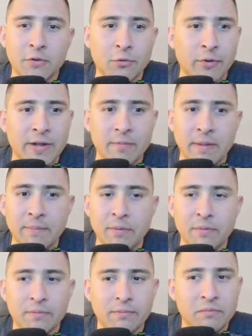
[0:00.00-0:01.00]
great
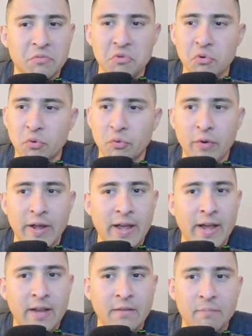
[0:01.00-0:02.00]
people,
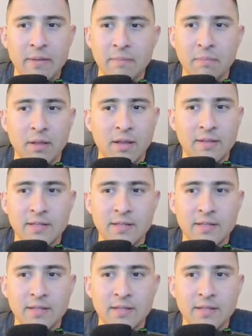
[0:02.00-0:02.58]
great people at